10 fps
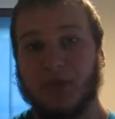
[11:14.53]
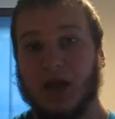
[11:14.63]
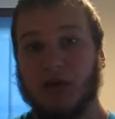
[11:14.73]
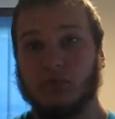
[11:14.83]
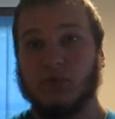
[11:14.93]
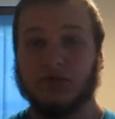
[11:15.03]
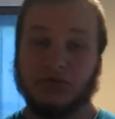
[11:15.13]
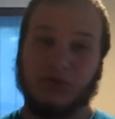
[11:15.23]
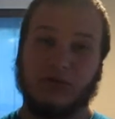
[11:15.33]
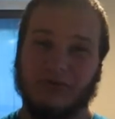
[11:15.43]
I will
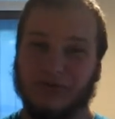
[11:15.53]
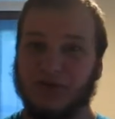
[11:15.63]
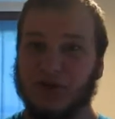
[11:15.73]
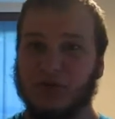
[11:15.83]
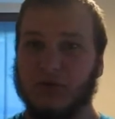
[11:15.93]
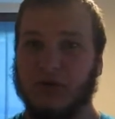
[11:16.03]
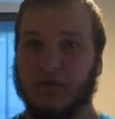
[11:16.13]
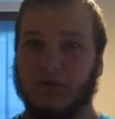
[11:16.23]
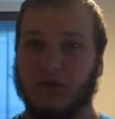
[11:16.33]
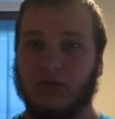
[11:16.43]
do a review
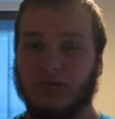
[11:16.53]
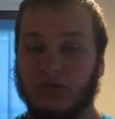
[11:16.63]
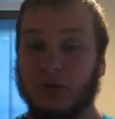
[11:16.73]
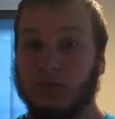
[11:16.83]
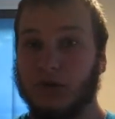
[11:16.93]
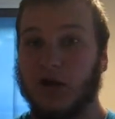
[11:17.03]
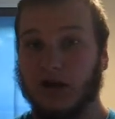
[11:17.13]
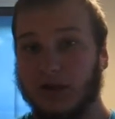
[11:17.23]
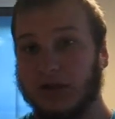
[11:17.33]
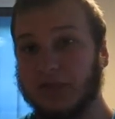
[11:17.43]
of the full
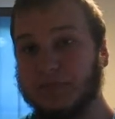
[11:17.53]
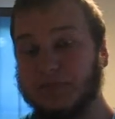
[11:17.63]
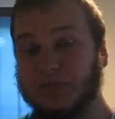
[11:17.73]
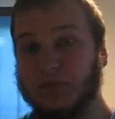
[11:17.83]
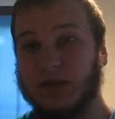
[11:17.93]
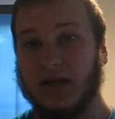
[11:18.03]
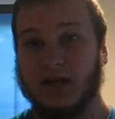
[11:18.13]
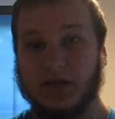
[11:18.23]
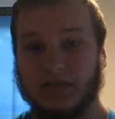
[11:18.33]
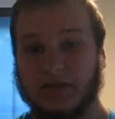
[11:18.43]
product when that
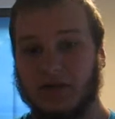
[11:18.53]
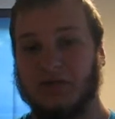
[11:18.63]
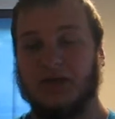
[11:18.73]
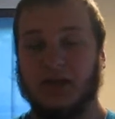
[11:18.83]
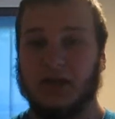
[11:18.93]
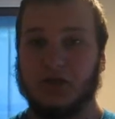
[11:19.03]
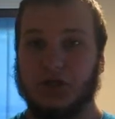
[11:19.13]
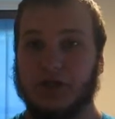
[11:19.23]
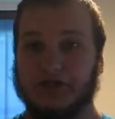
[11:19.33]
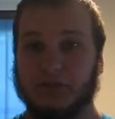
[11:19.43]
comes out and I get a
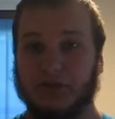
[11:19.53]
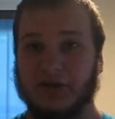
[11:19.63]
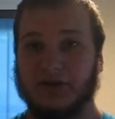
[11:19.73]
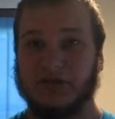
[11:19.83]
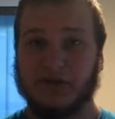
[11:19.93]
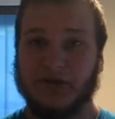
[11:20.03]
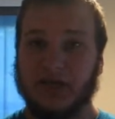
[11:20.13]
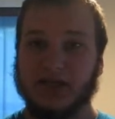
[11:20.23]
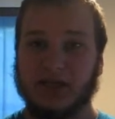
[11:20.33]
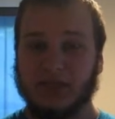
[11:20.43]
chance to play. So the
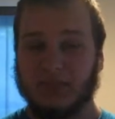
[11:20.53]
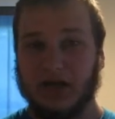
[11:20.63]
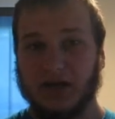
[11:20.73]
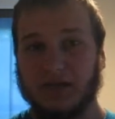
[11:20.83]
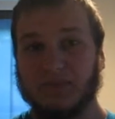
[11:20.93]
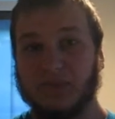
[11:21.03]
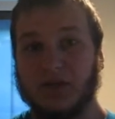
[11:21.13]
Destiny beta